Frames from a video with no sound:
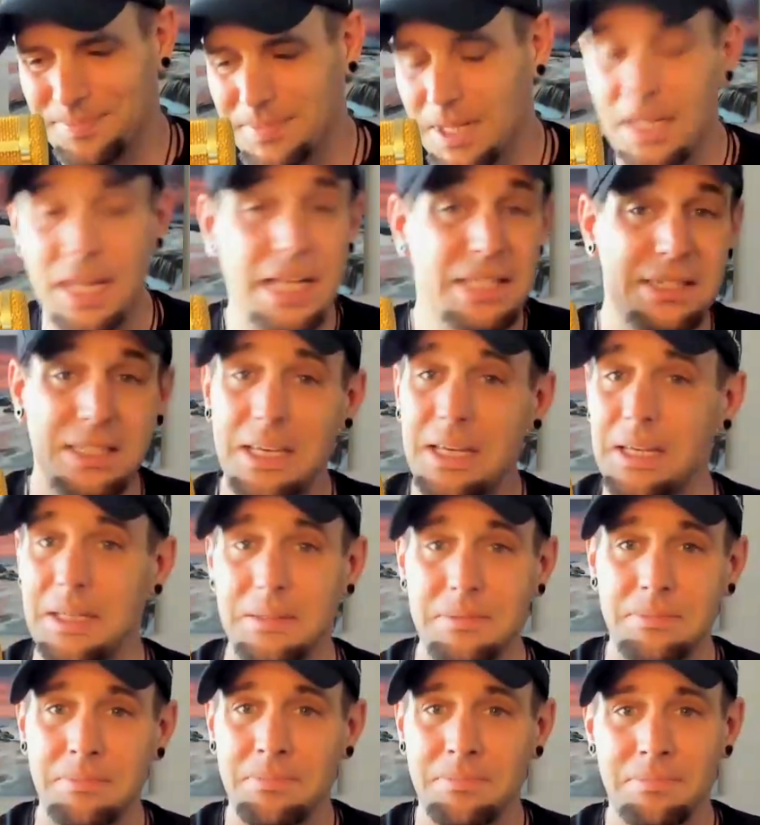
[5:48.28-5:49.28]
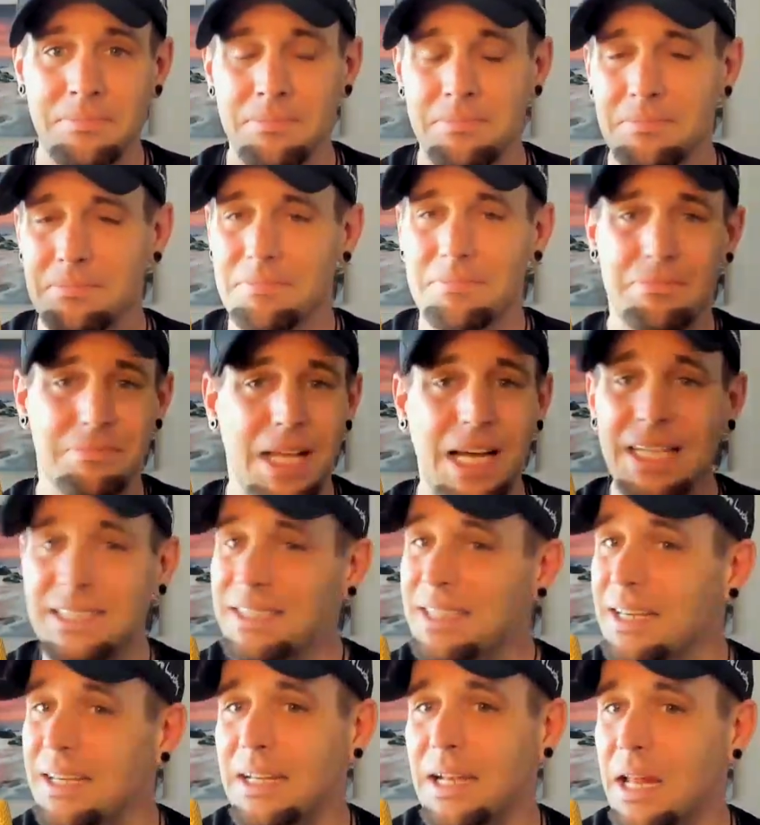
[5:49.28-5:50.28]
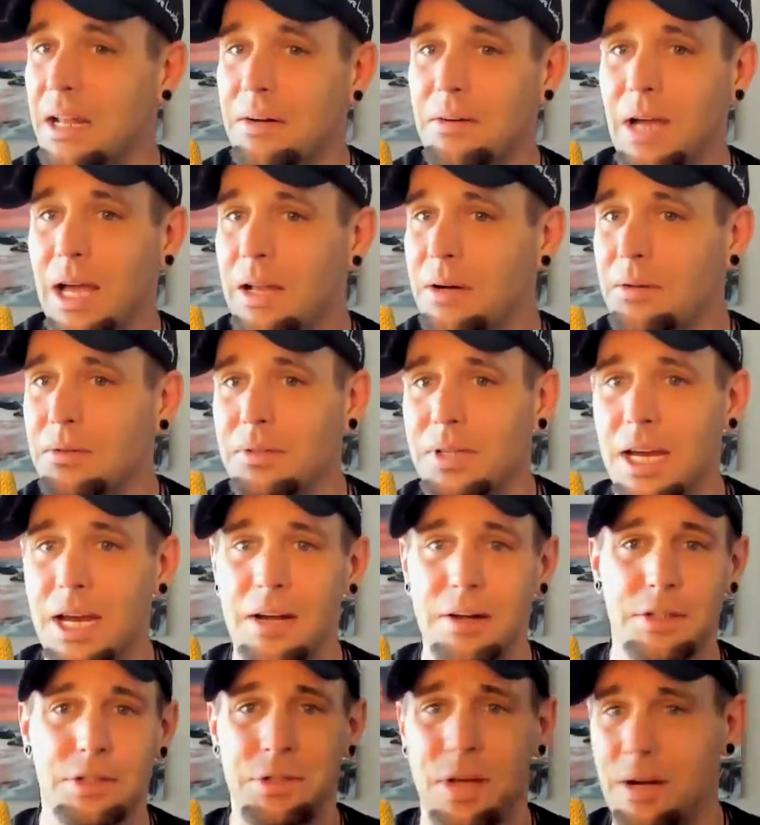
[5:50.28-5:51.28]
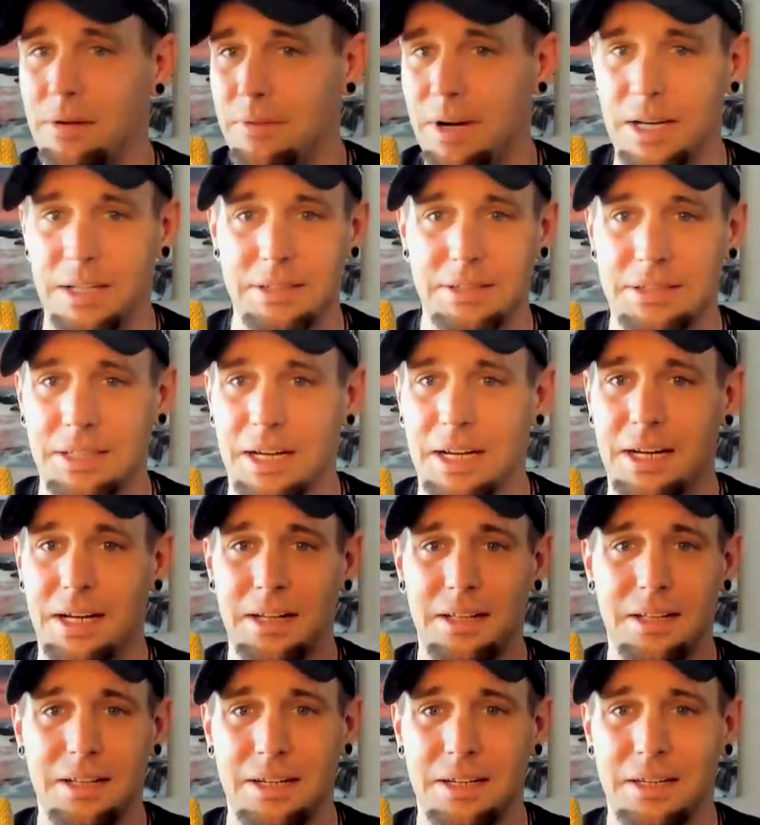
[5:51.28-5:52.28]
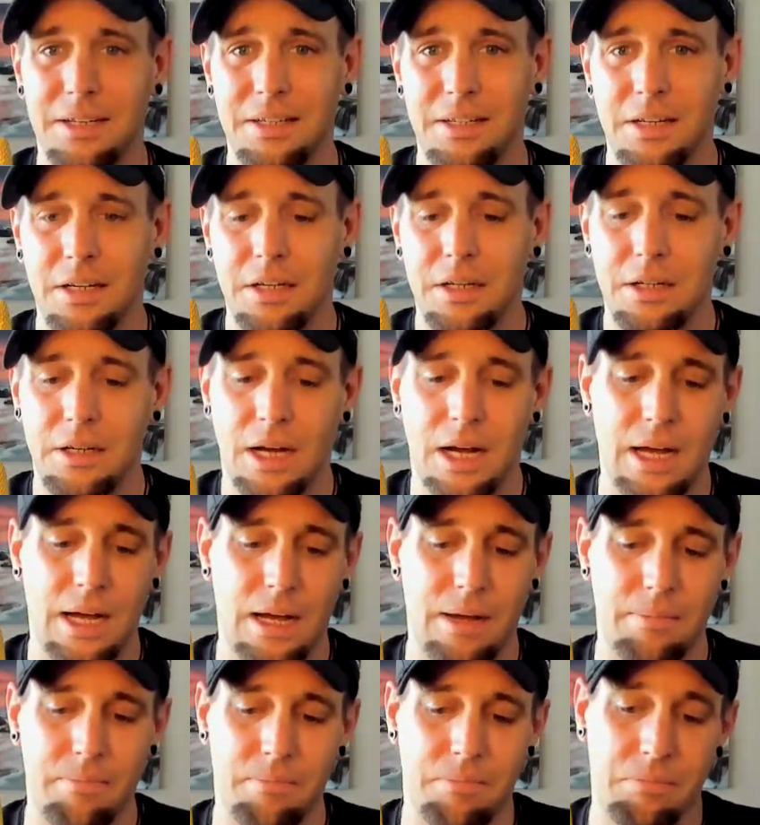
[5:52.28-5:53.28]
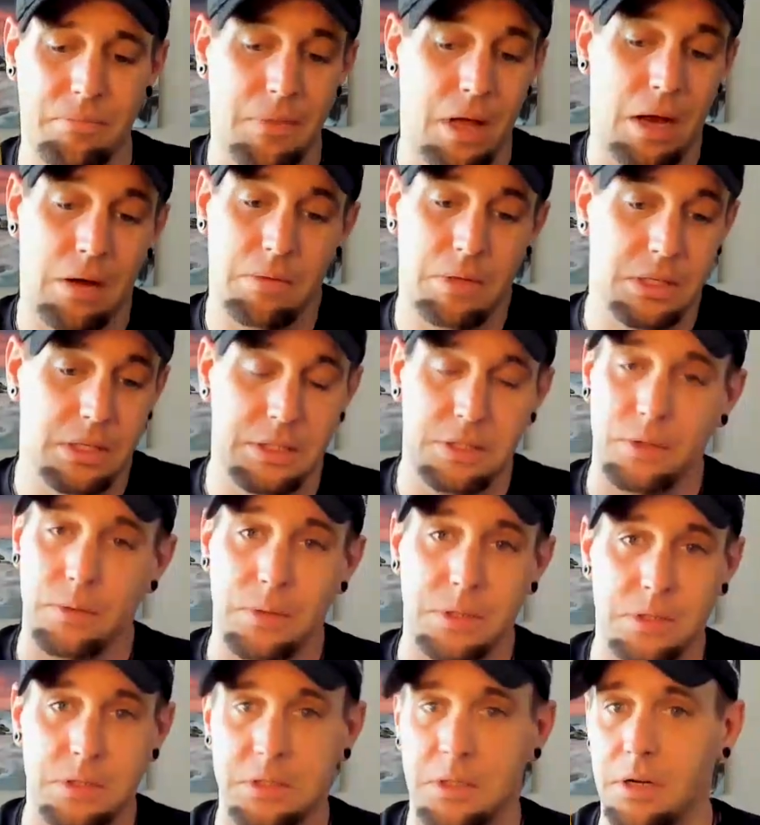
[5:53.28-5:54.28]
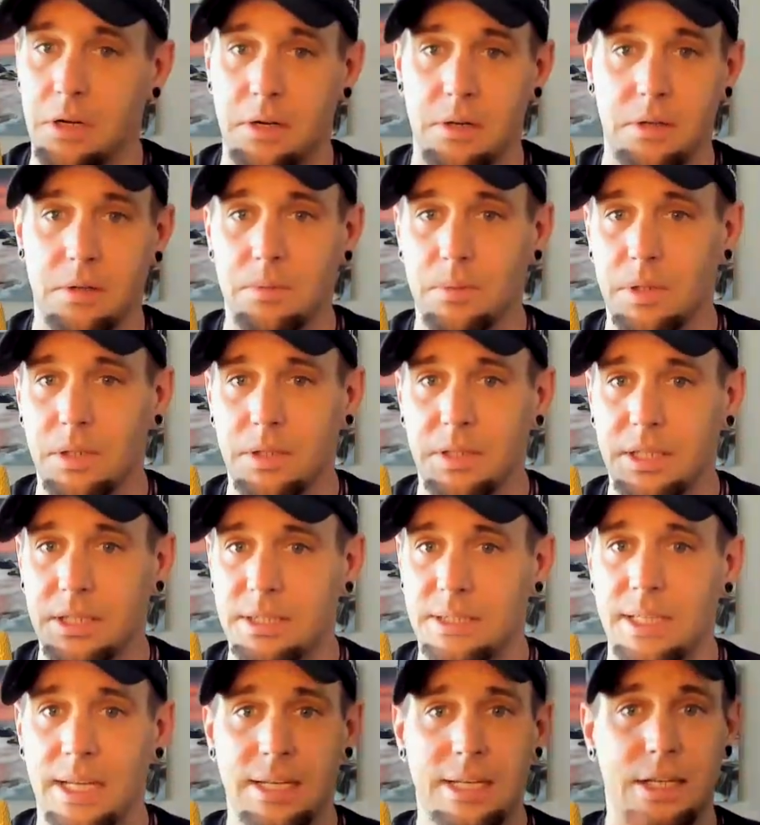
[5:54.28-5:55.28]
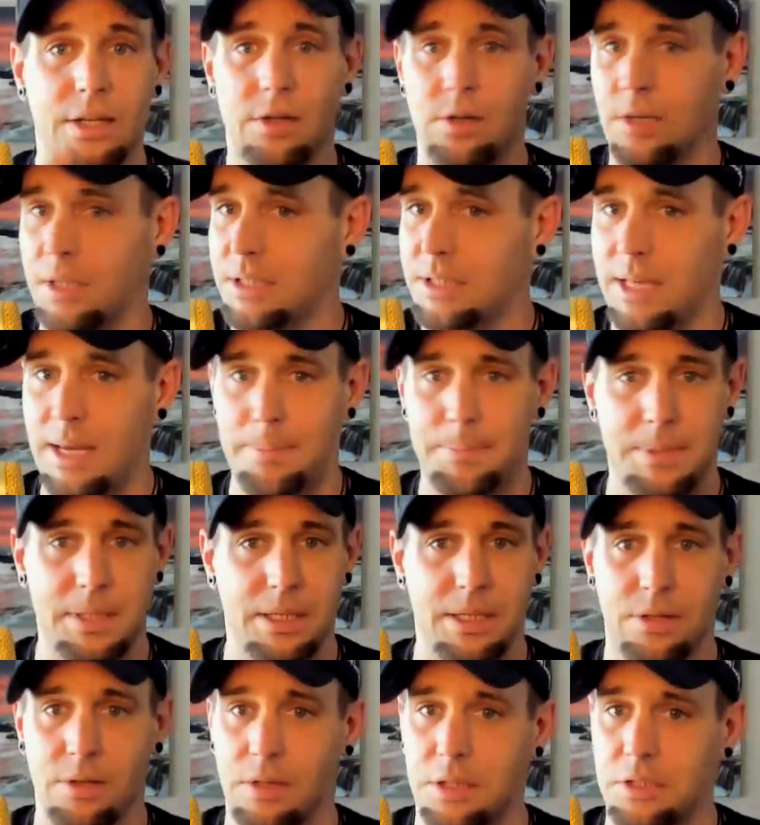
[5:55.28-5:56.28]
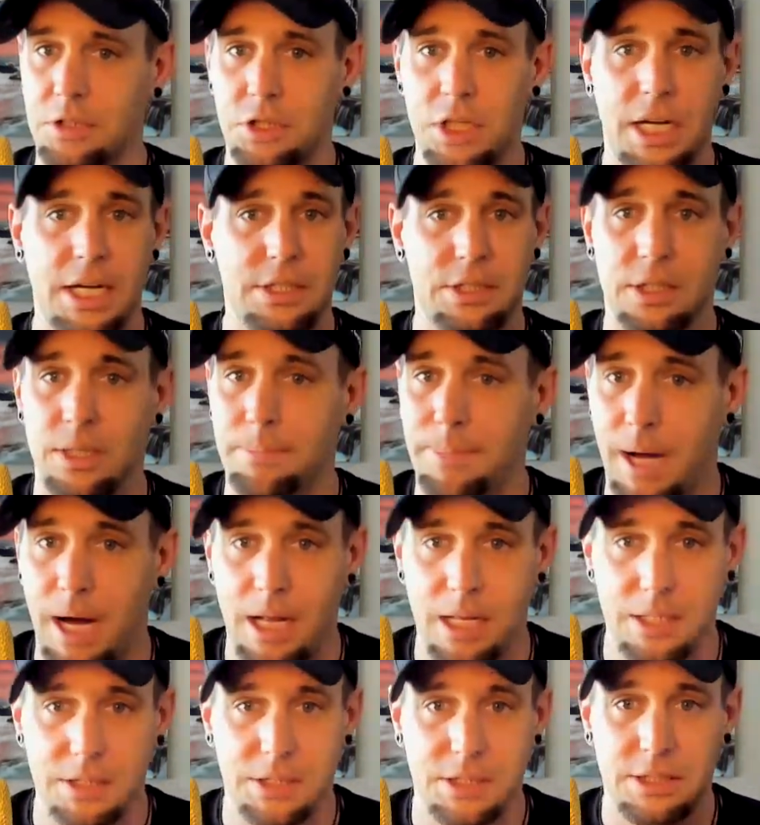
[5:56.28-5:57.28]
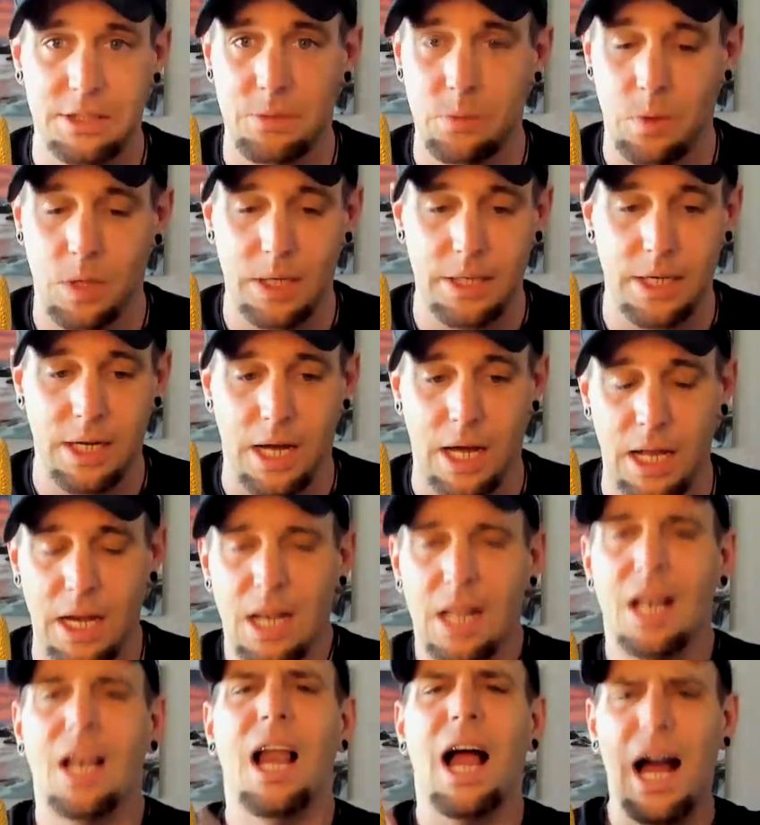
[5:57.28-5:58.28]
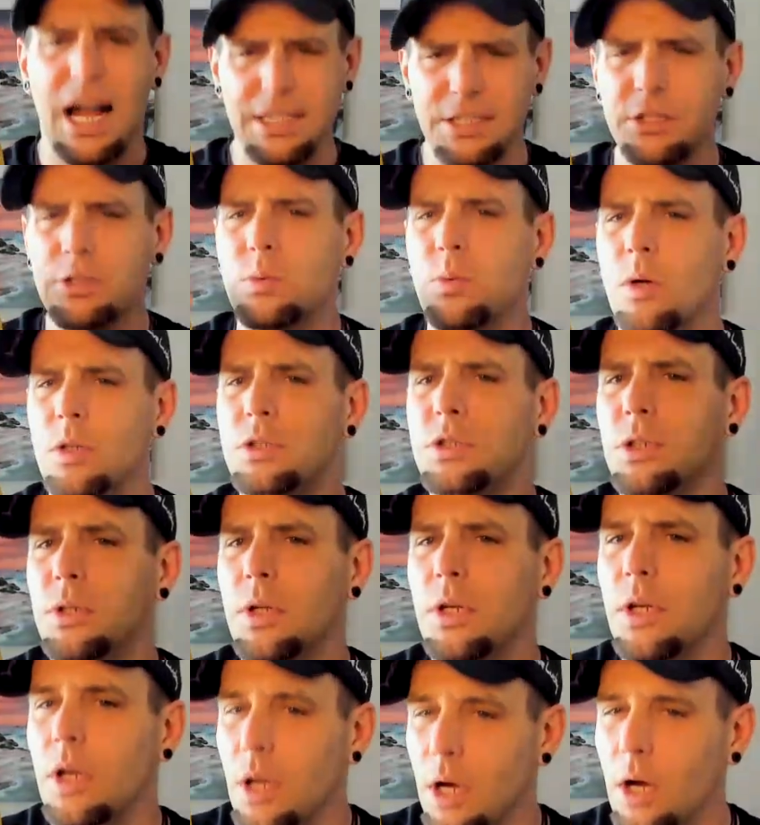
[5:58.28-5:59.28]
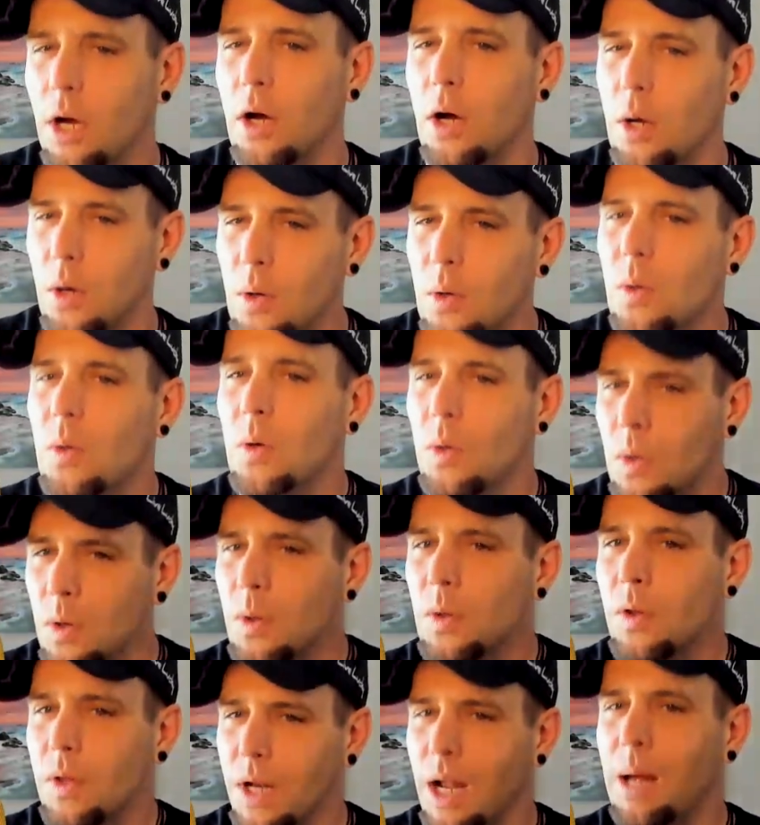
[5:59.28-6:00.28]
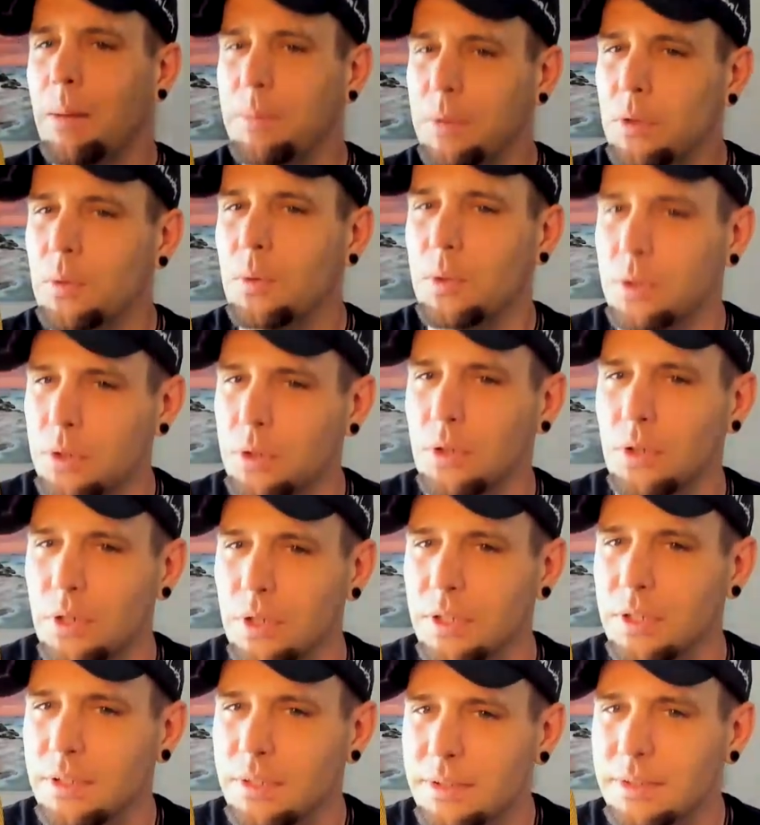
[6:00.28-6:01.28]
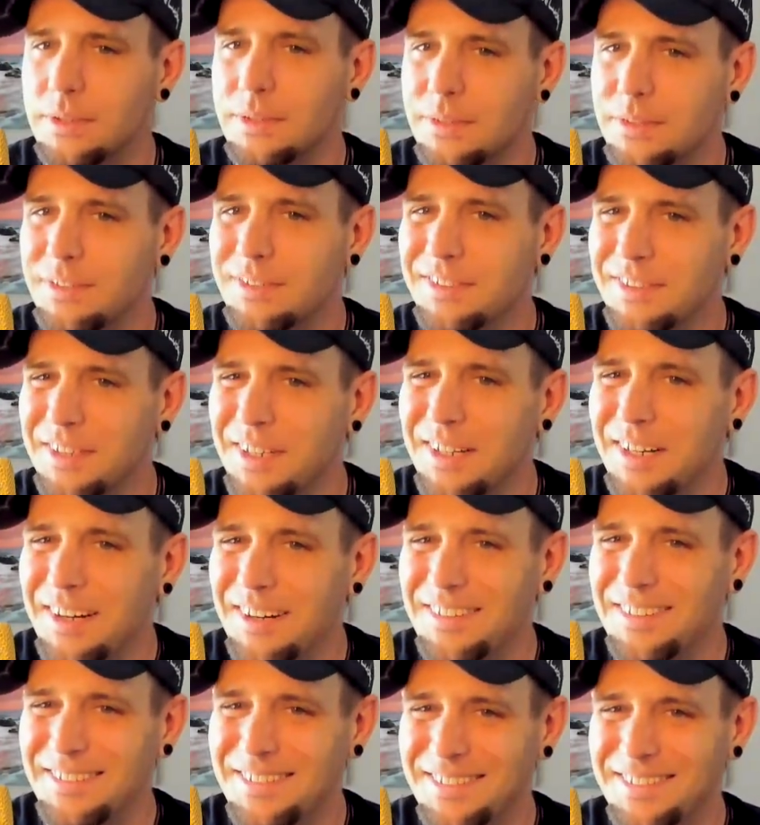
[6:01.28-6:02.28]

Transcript: And that's it. That's it. I don't, I don't care to try to reconcile. Uh, I'm not really too concerned with extending or accepting or exchanging apologies and whatnot. I just want you to know that I'm doing good, you know?